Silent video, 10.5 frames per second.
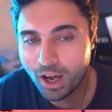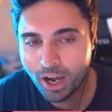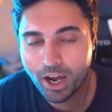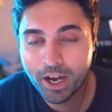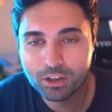
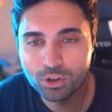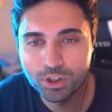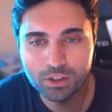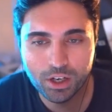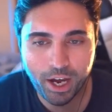I
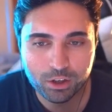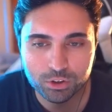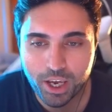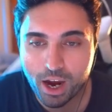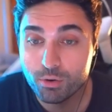
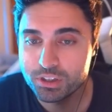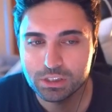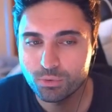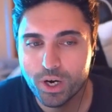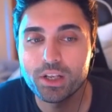could
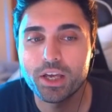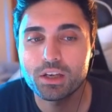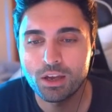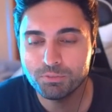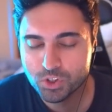guarantee, right?
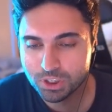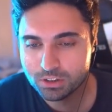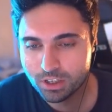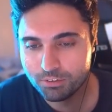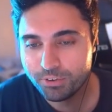Like if
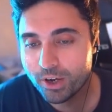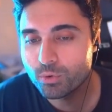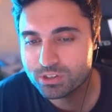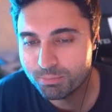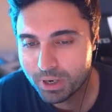GTA
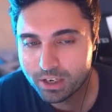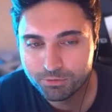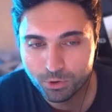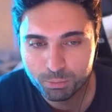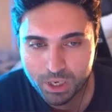5 was
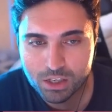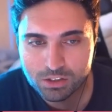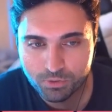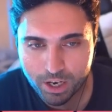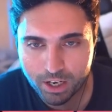made for
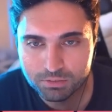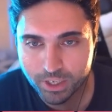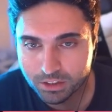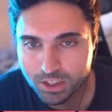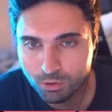PS5
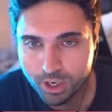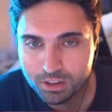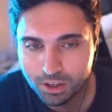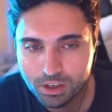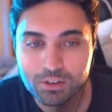like
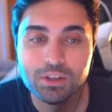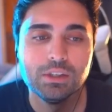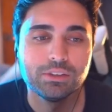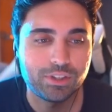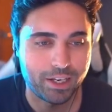directly,
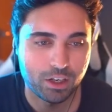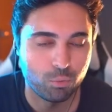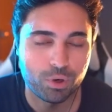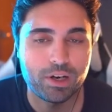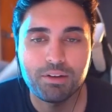then
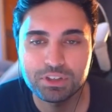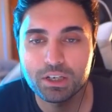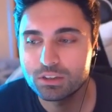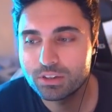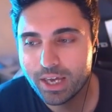it wouldn't have
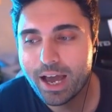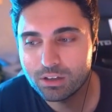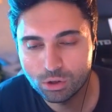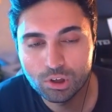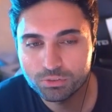taken
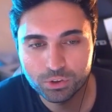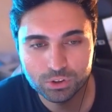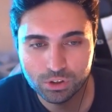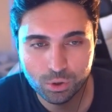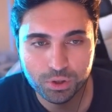that long
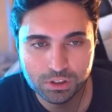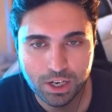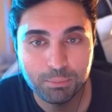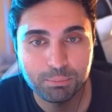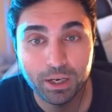for the loading
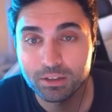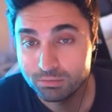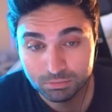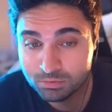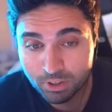time.
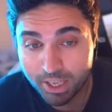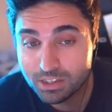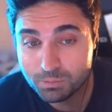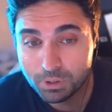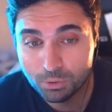But
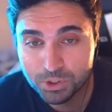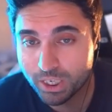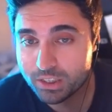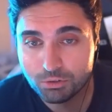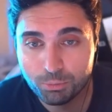let's be
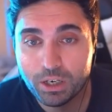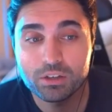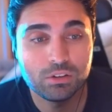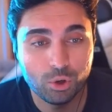objective about it.